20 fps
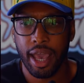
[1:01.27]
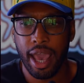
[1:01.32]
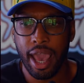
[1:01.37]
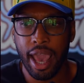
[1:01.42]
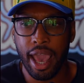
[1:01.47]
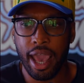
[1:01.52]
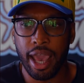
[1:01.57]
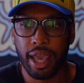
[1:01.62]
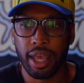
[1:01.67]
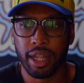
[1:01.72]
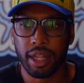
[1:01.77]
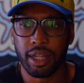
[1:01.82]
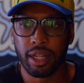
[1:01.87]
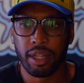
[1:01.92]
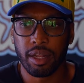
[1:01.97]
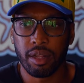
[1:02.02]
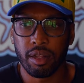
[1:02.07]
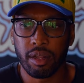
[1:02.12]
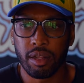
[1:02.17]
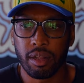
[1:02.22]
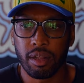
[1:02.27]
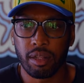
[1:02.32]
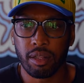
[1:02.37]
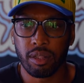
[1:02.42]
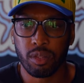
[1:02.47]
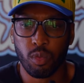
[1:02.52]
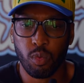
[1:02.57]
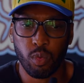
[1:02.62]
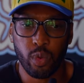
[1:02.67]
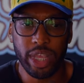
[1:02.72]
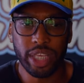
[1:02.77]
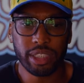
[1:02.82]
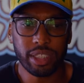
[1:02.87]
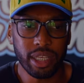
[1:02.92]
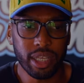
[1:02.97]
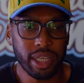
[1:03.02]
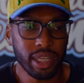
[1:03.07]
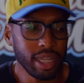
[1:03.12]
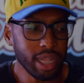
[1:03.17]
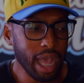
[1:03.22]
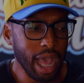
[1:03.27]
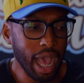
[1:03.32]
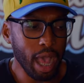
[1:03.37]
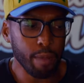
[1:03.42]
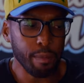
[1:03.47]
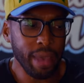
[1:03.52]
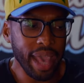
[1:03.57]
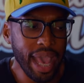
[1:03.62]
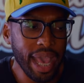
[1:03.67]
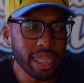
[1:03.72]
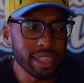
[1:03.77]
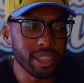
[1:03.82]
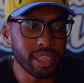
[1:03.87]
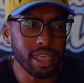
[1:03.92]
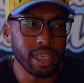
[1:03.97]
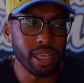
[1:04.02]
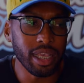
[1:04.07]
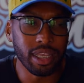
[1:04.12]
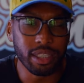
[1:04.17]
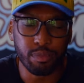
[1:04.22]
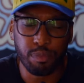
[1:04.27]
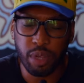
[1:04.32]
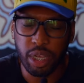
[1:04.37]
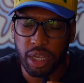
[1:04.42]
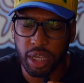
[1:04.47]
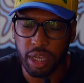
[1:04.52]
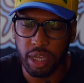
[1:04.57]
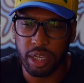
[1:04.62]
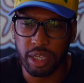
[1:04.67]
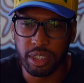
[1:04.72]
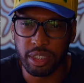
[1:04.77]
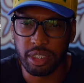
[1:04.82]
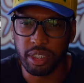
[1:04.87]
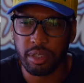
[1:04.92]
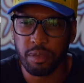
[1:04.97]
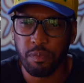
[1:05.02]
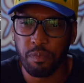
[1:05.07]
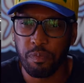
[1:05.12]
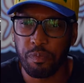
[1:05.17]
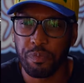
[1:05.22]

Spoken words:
And the reason I'm edgy is because